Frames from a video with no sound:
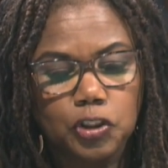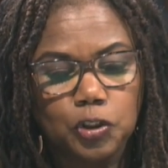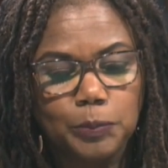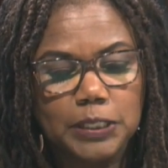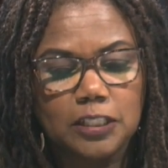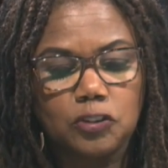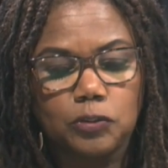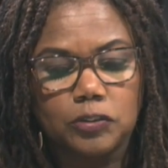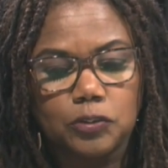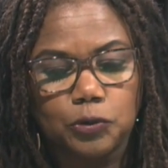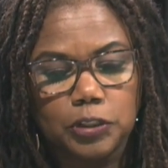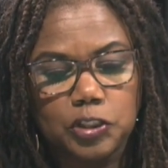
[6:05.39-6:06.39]
human
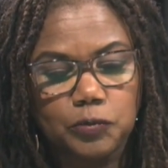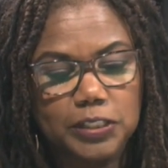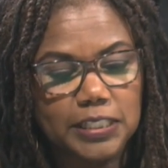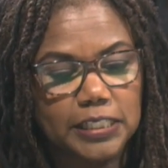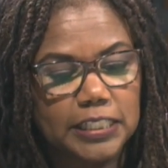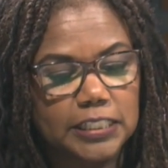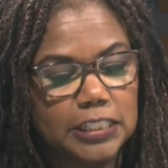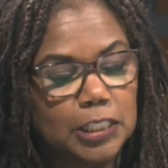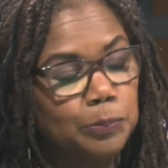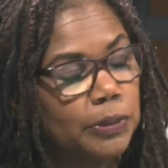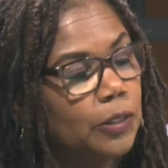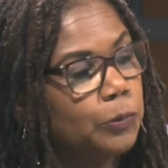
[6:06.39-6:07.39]
interest stories resonate
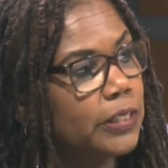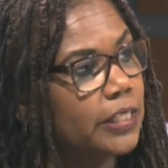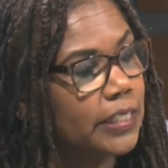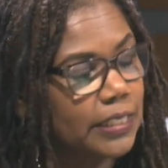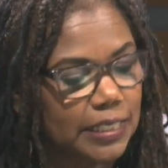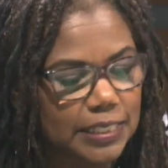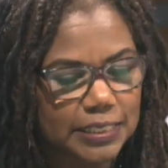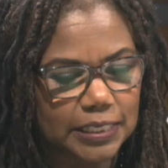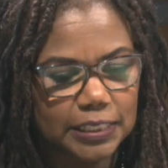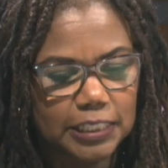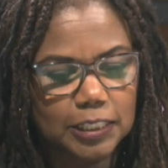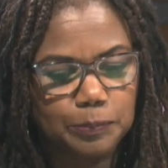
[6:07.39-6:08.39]
deeply within us
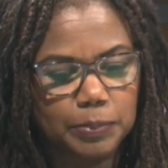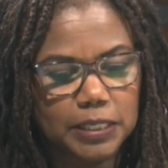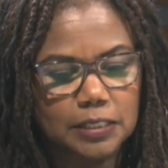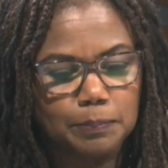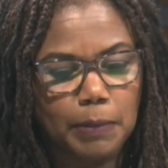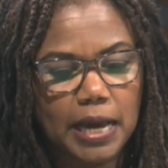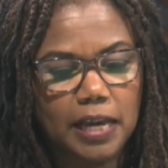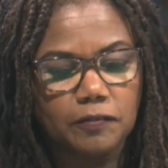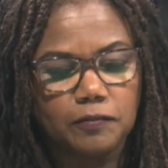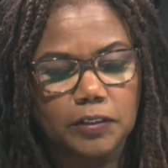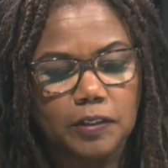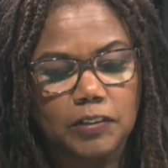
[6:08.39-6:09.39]
and keep us
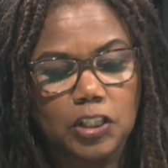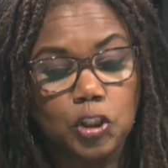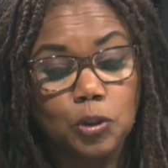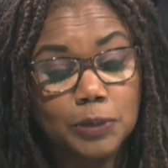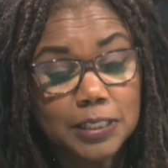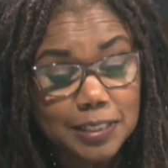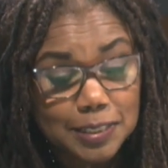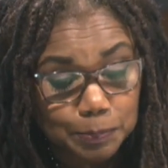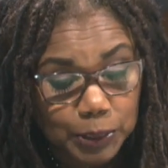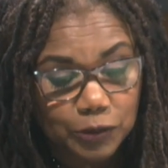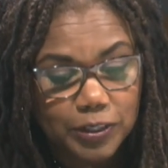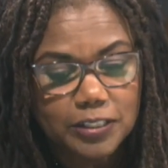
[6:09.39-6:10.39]
mindful of the human
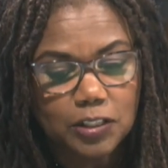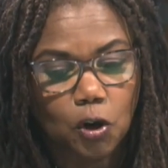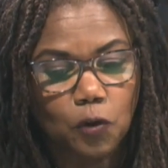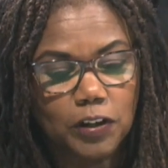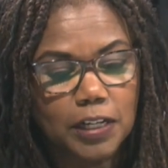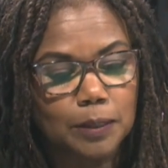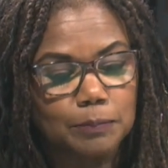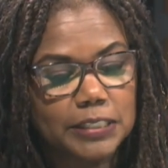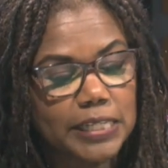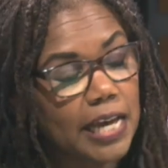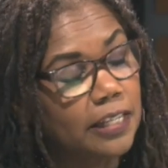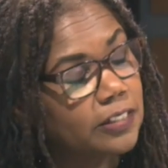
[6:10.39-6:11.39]
spirit to overcome
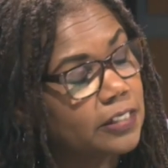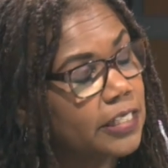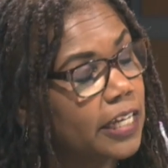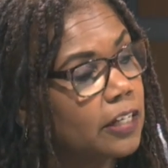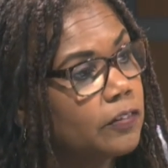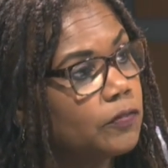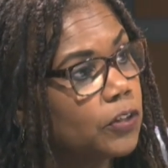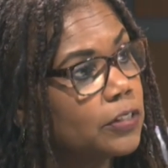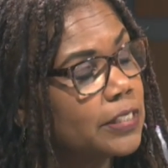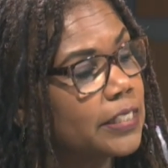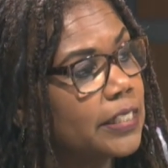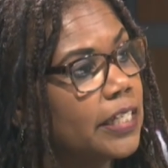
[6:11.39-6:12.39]
challenges and
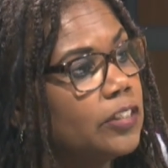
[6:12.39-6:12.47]
adversity.